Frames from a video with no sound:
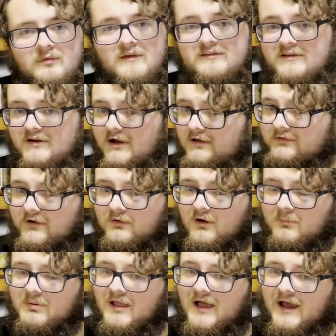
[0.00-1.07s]
This can also
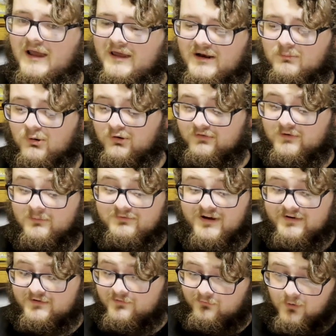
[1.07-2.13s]
apply in a more
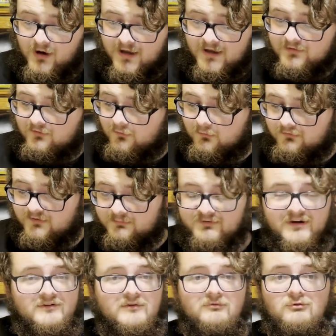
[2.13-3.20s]
subjective way to
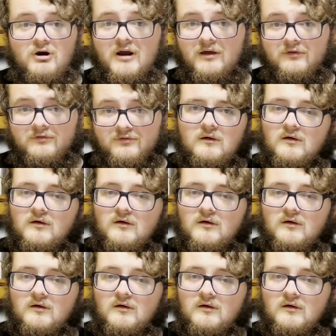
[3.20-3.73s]
subjective grails.